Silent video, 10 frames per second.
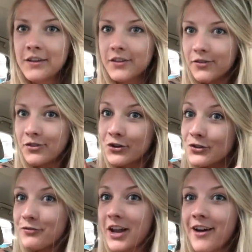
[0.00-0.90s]
So
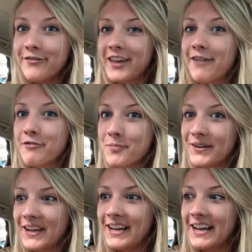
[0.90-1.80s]
lots of love to
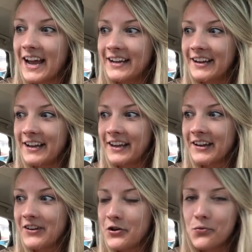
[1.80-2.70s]
everybody, and like,
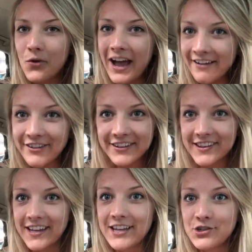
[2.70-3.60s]
whatever
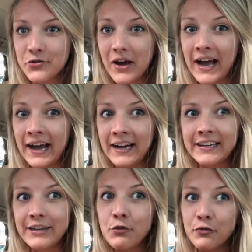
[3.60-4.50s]
stage you're at,
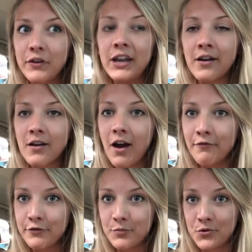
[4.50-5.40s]
if you're feeling
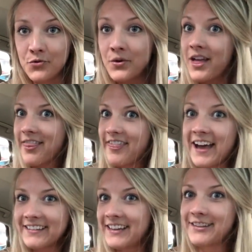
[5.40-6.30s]
uncomfortable,
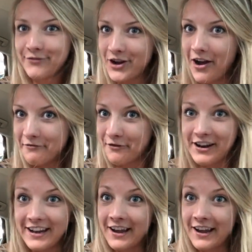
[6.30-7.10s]
that is recovery.